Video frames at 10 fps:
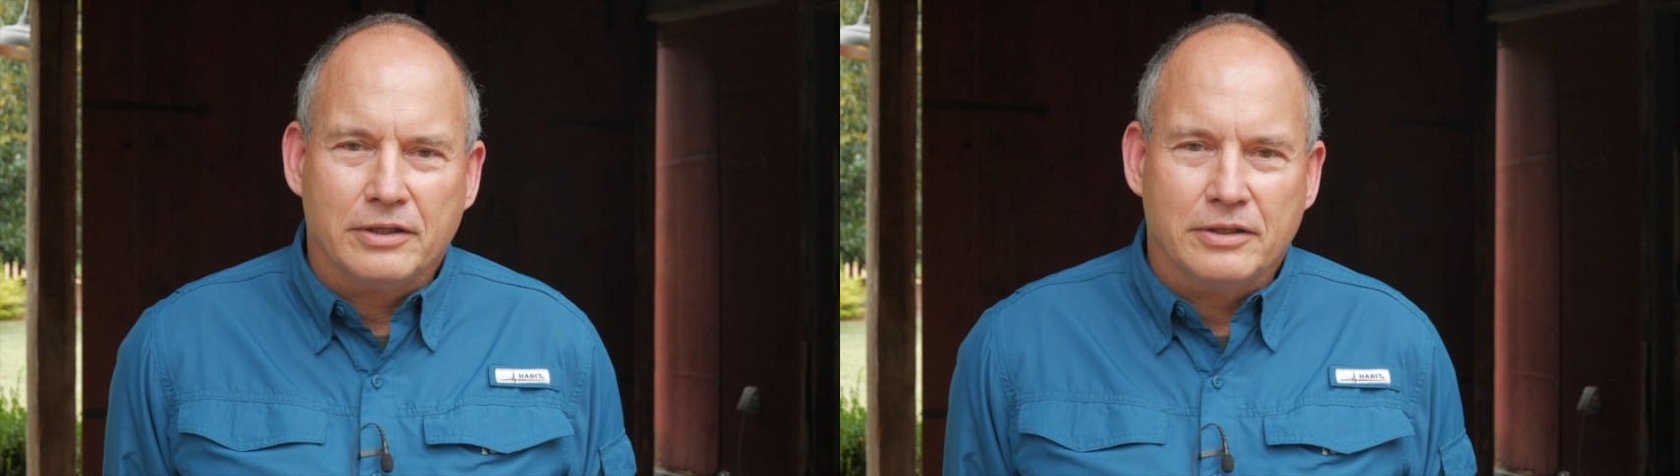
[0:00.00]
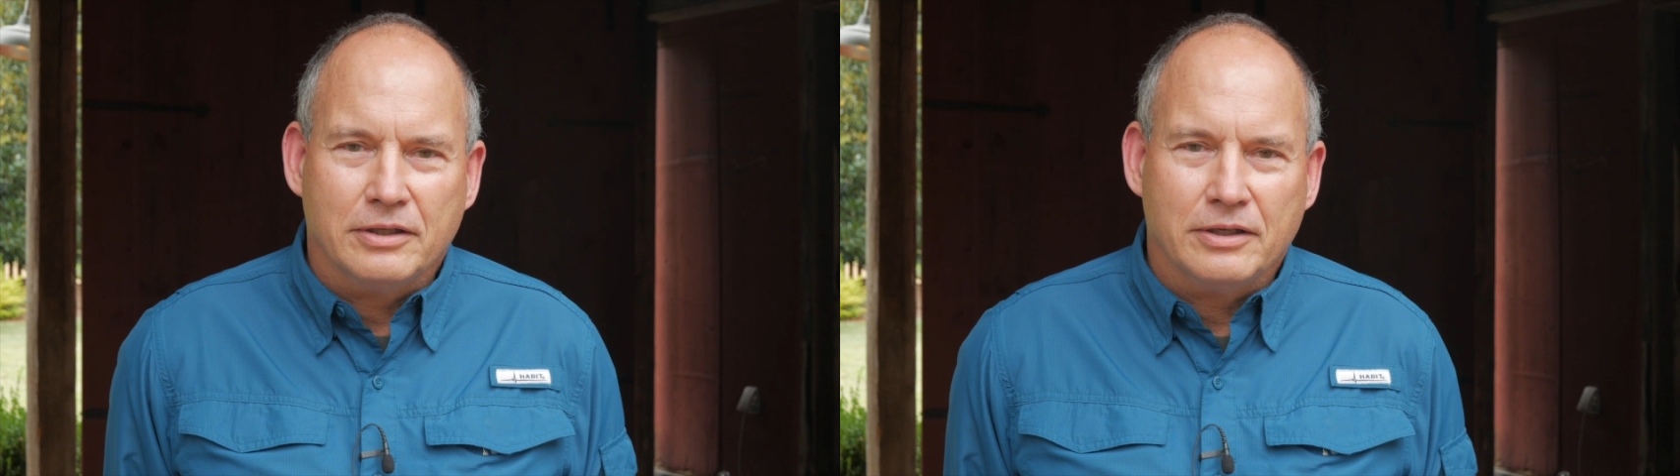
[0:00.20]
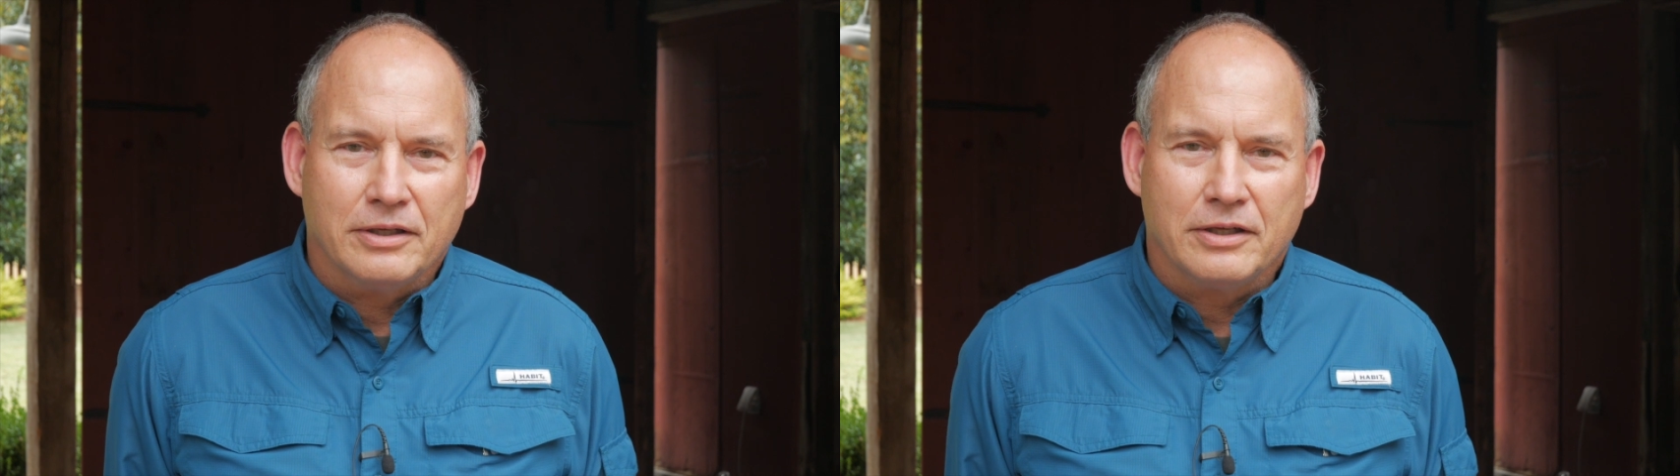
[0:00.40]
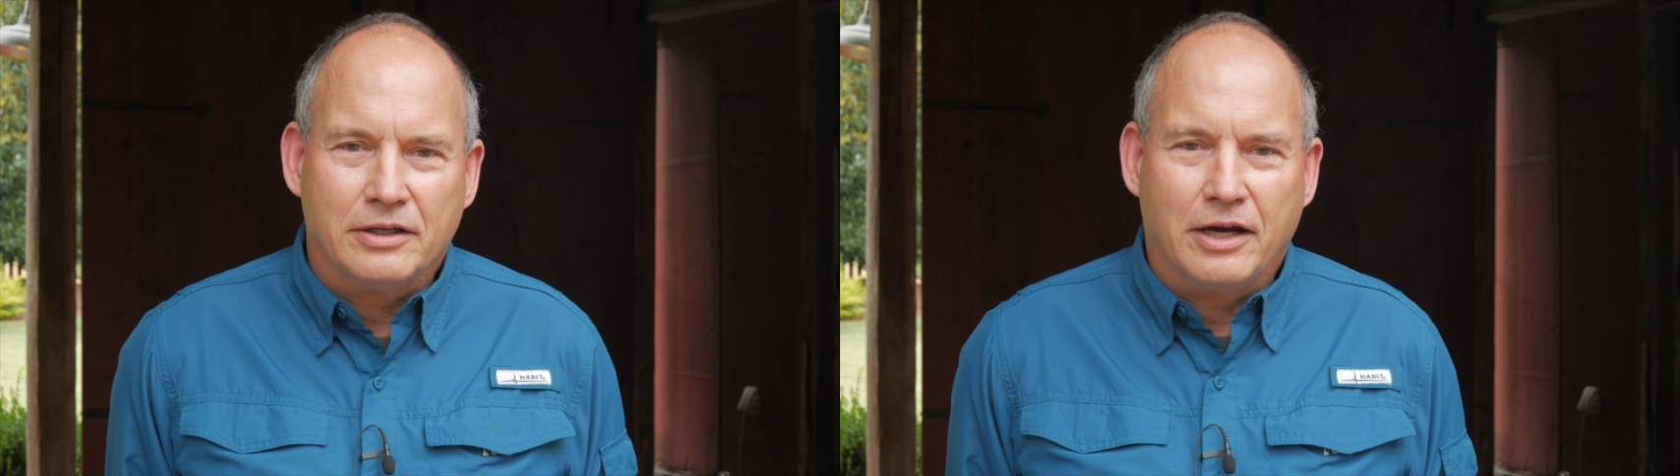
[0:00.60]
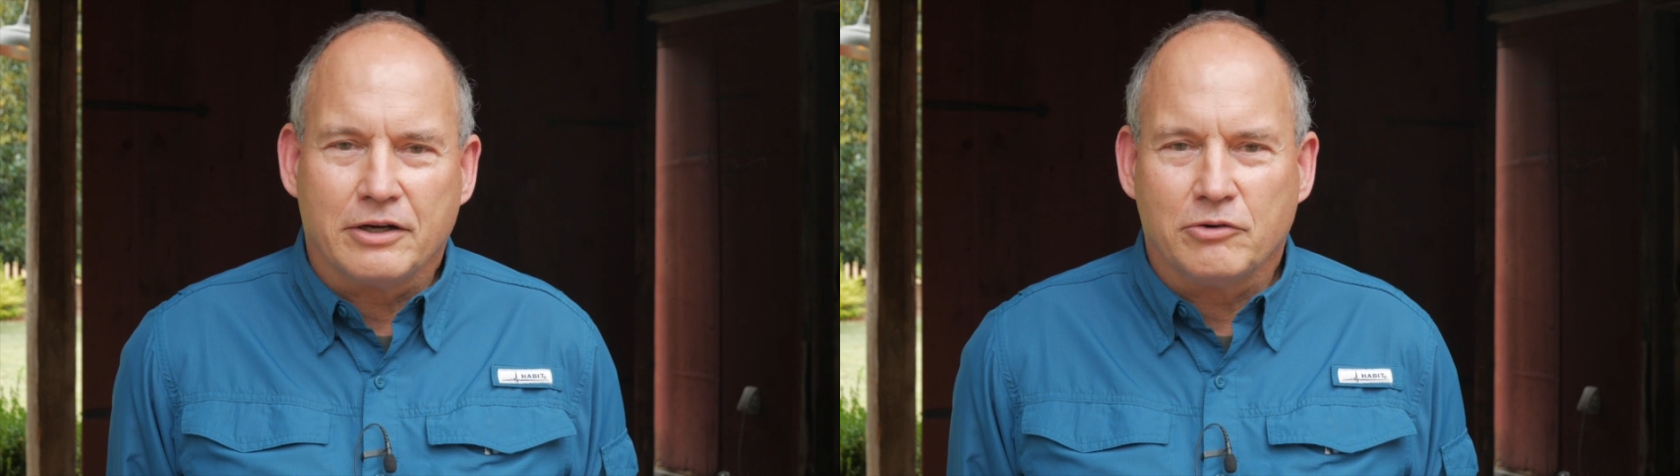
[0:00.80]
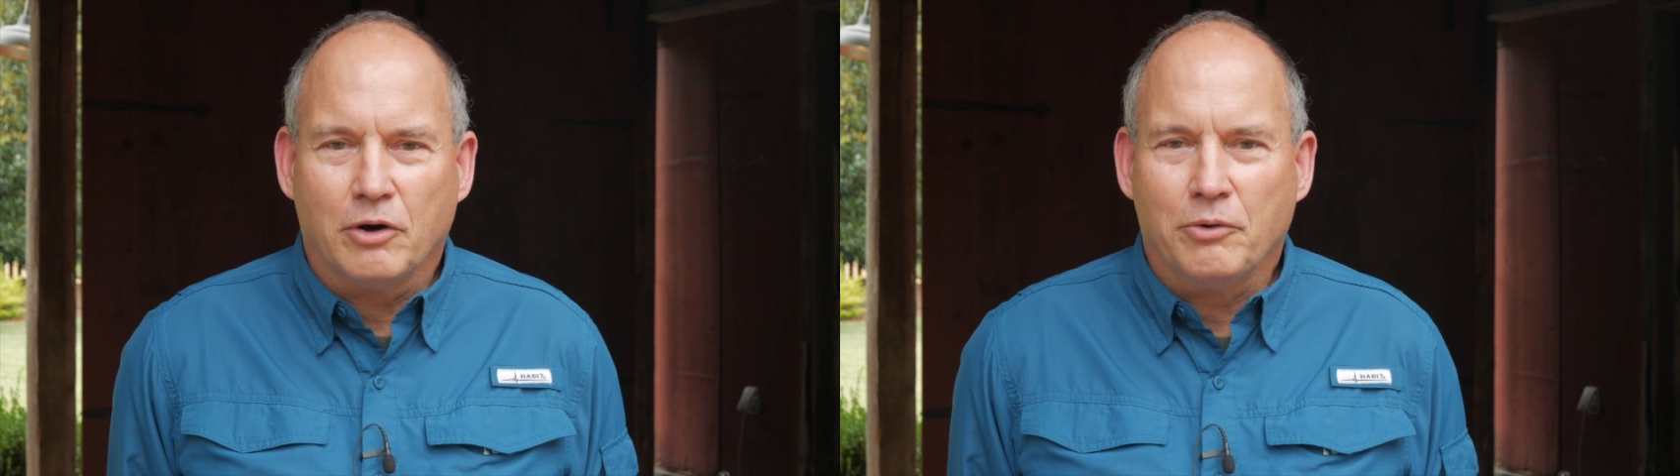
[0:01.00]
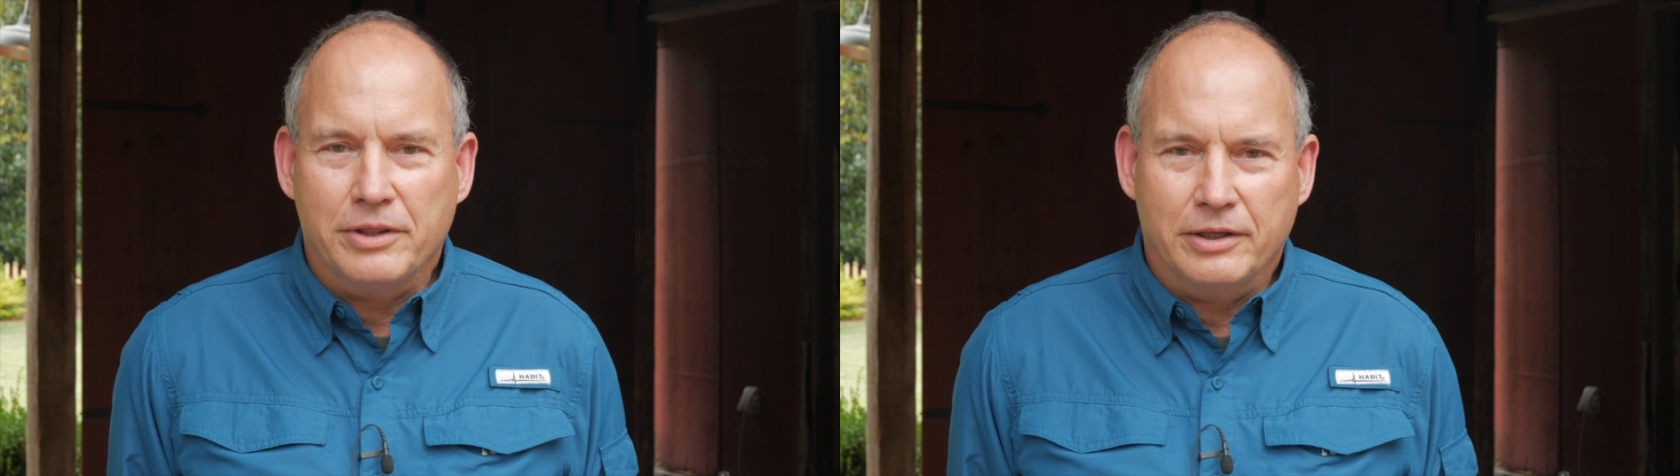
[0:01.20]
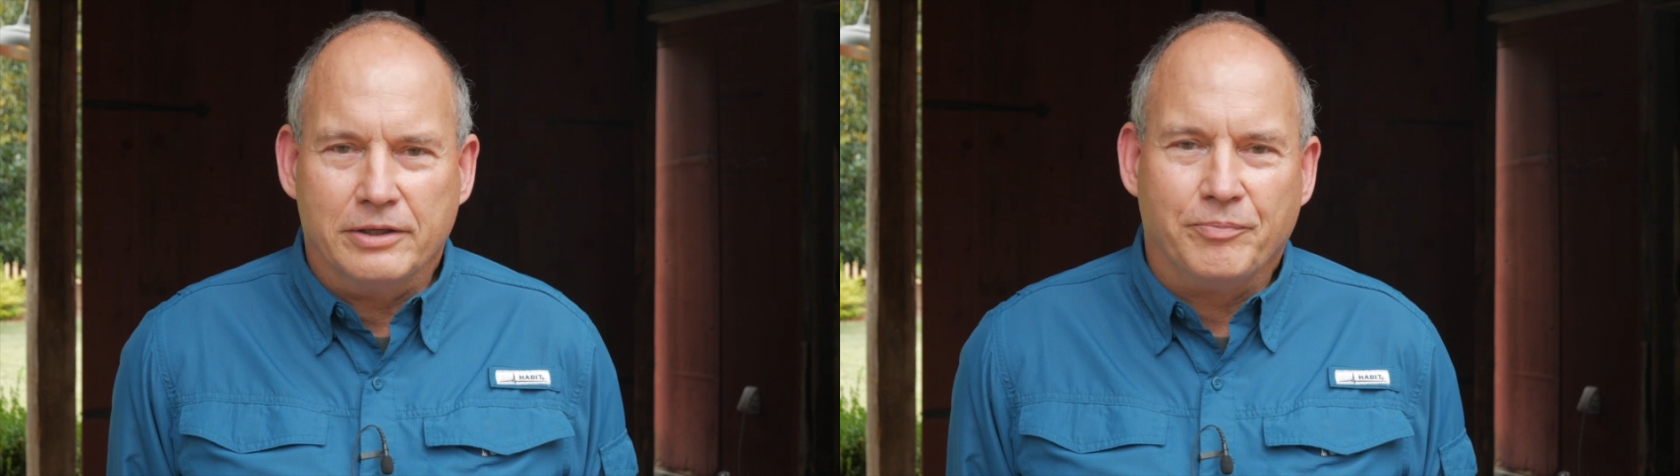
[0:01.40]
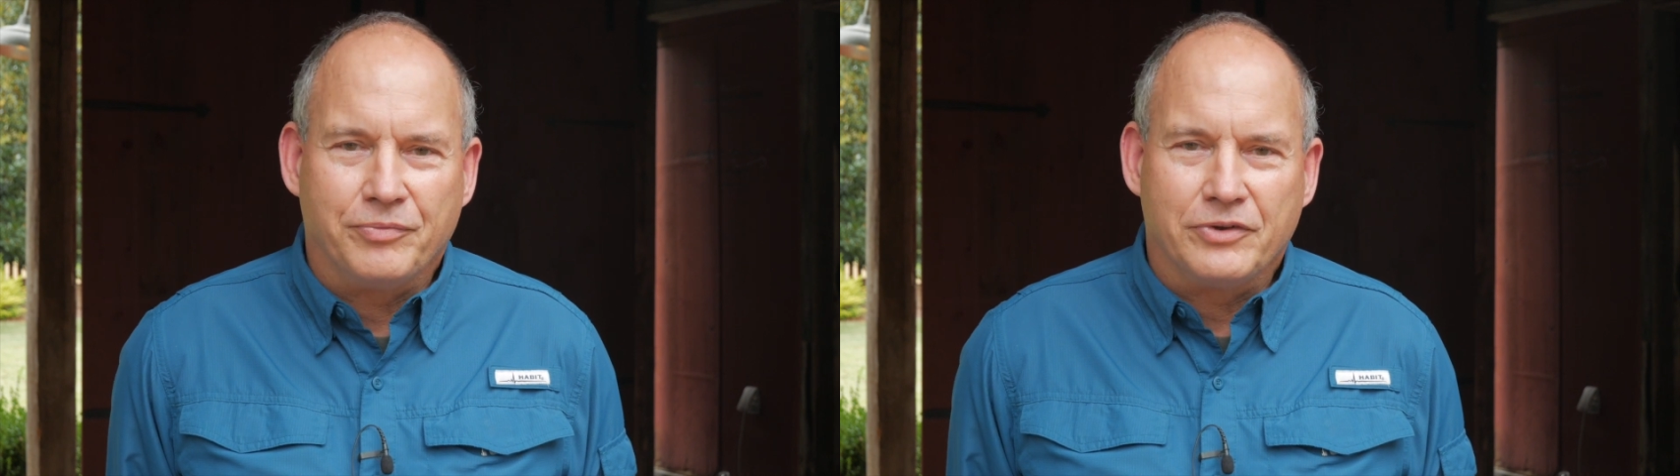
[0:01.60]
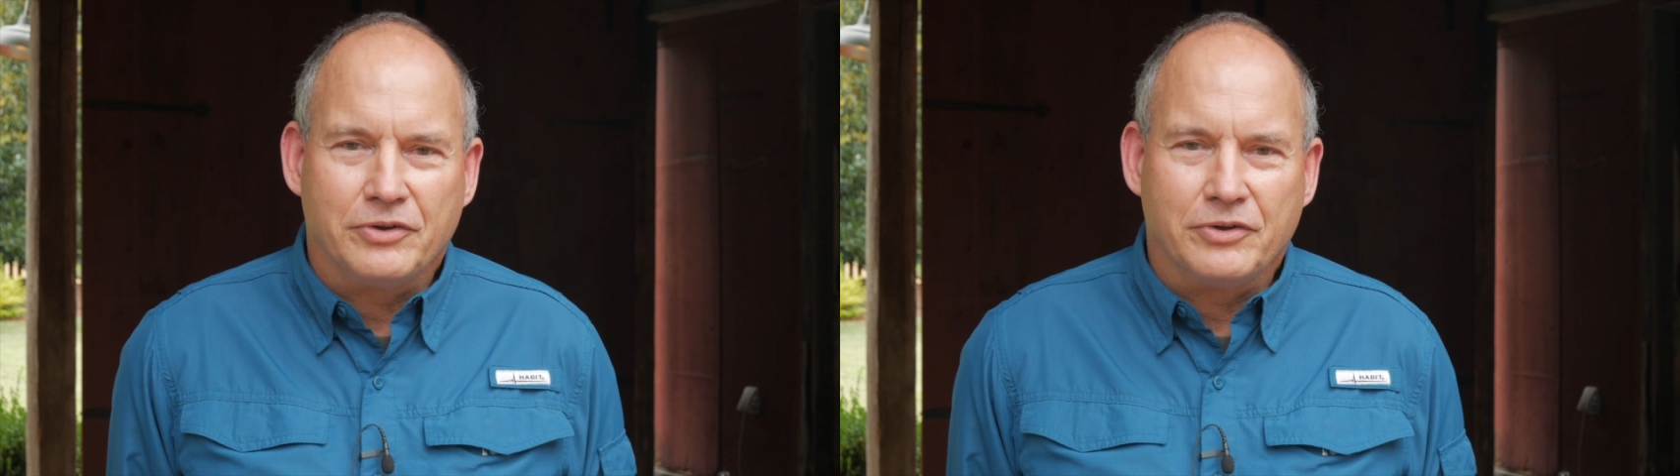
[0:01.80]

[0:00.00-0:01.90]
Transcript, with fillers: and uh, God growing them.